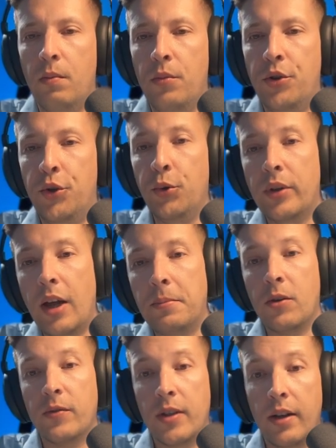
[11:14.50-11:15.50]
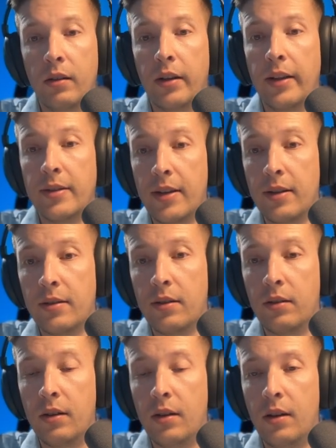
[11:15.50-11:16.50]
two types of cell can sense it.
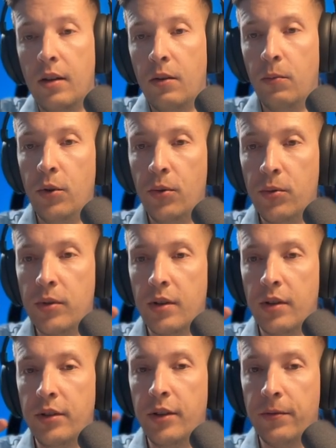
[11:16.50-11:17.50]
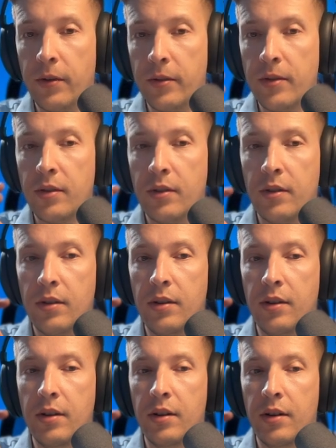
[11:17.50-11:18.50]
We use difference.
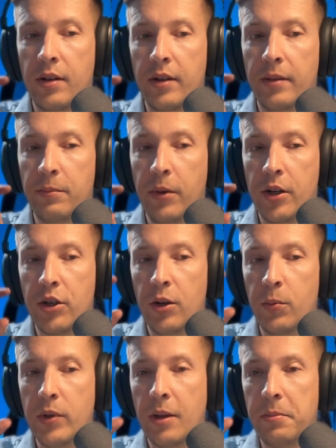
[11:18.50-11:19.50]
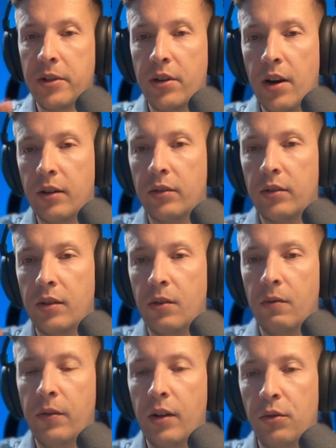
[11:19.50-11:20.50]
Actually, we subtract
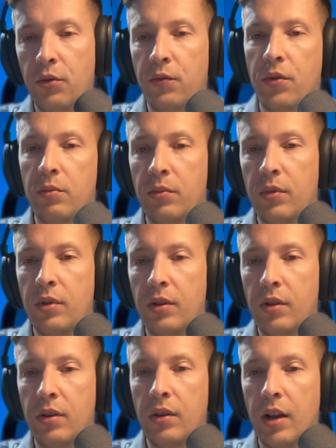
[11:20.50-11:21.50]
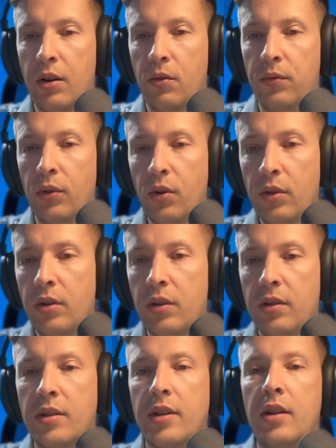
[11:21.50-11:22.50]
value from like of long
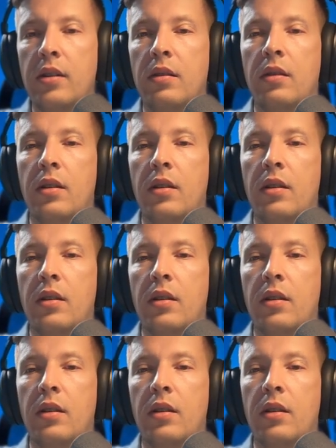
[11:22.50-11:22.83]
cell